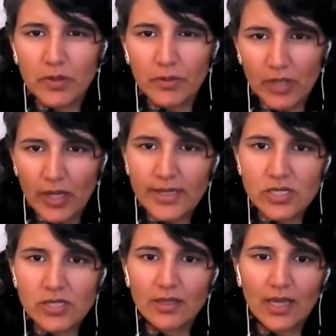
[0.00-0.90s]
applied
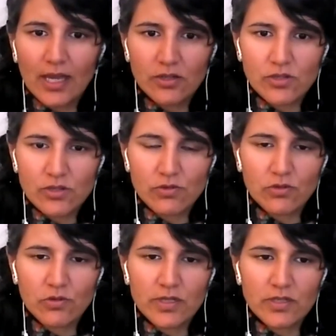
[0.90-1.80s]
to the Canada Social
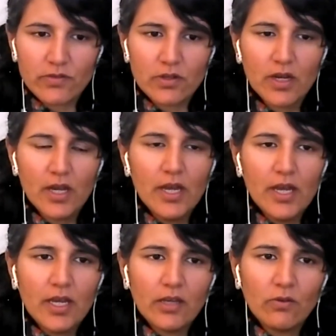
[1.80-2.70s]
Transfer
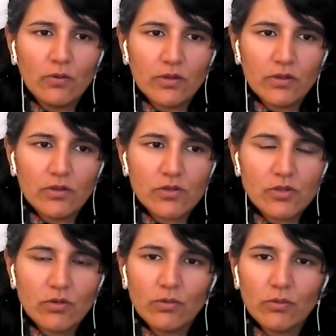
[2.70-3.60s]
in order
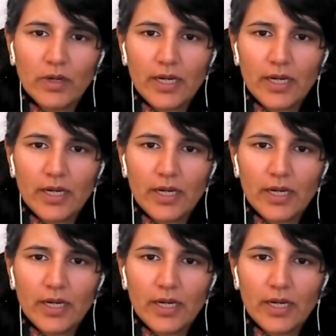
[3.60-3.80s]
to